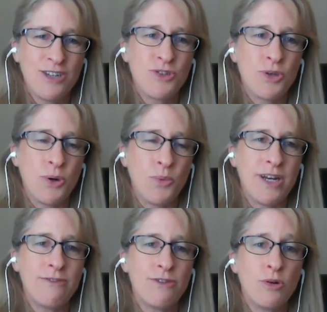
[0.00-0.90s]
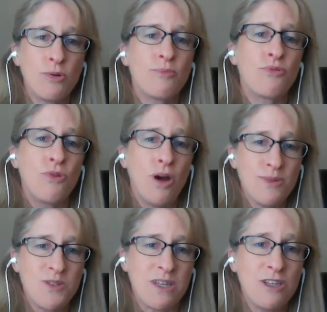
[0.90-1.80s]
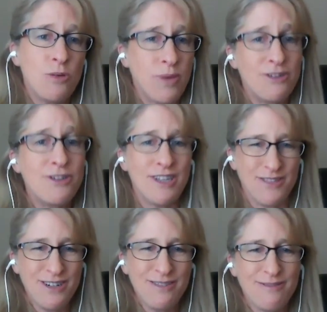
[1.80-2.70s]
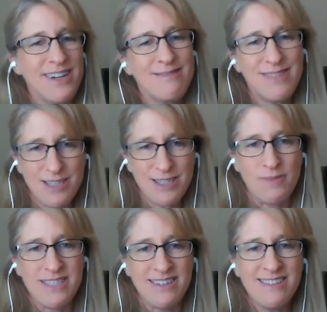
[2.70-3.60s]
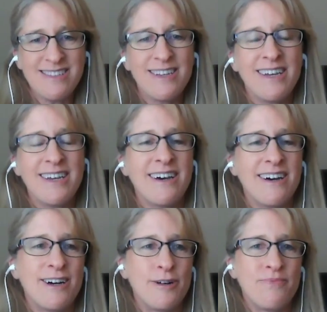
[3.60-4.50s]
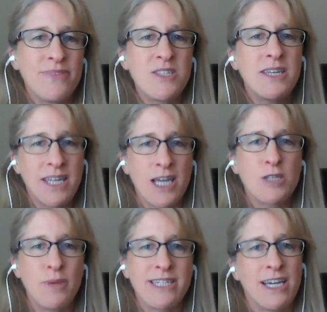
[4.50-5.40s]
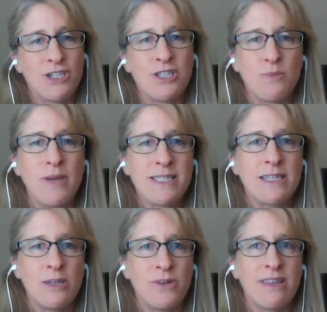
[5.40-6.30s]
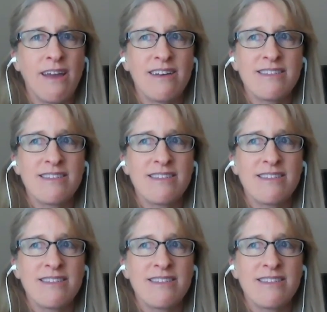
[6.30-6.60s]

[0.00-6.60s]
So, whatever you're promising, you better deliver, right? That's common sense. Um, it's setting expectations basically with the guest.